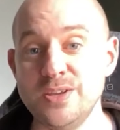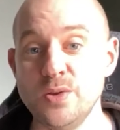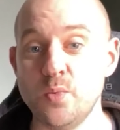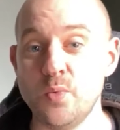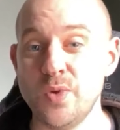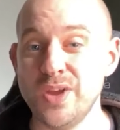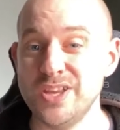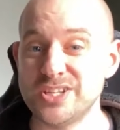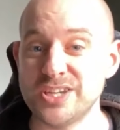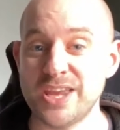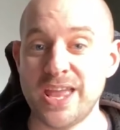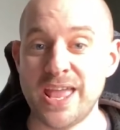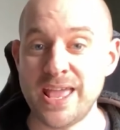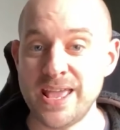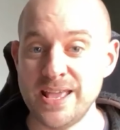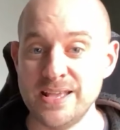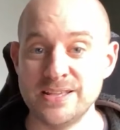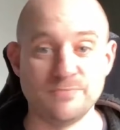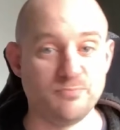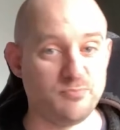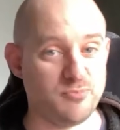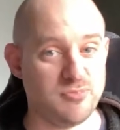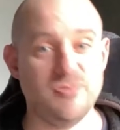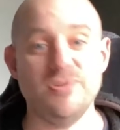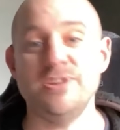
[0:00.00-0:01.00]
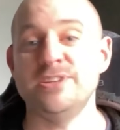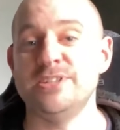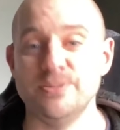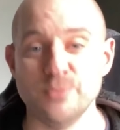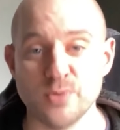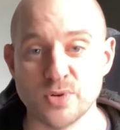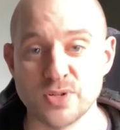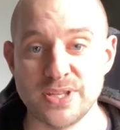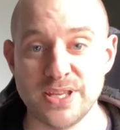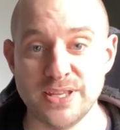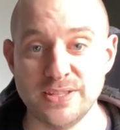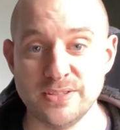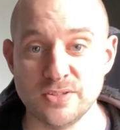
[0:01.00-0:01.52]
which is pretty much
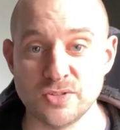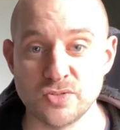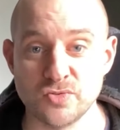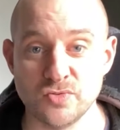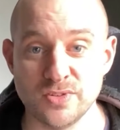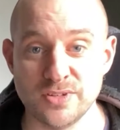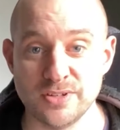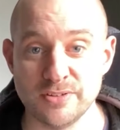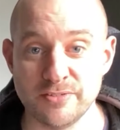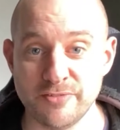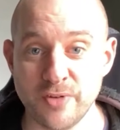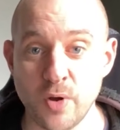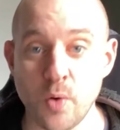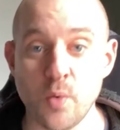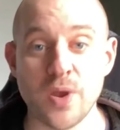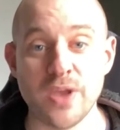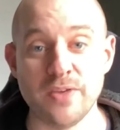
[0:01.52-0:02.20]
the industry default.